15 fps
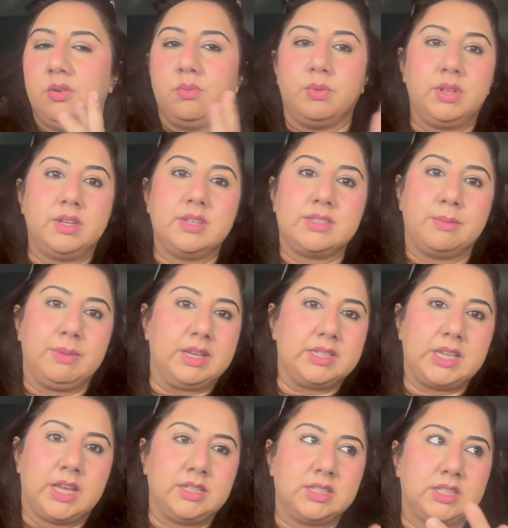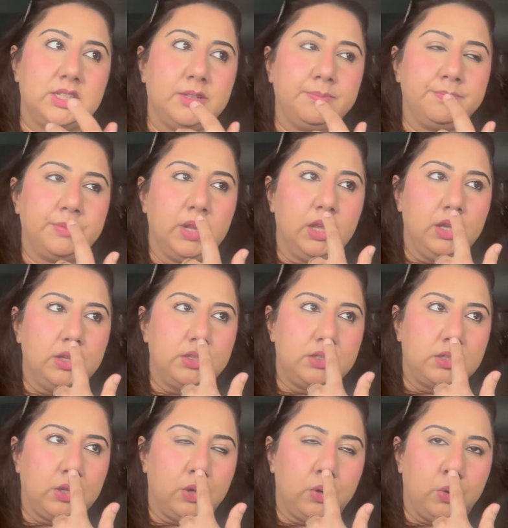Really doesn't make sense.
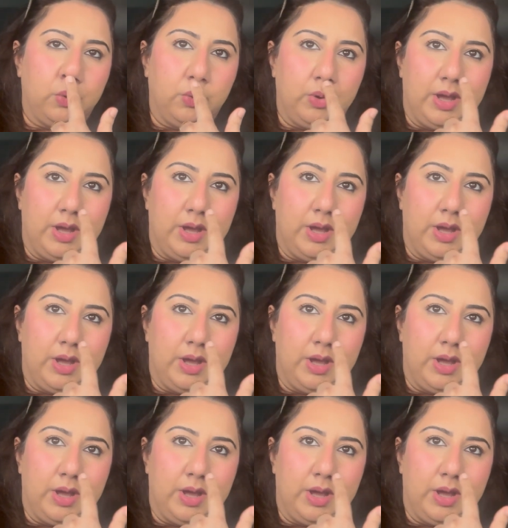So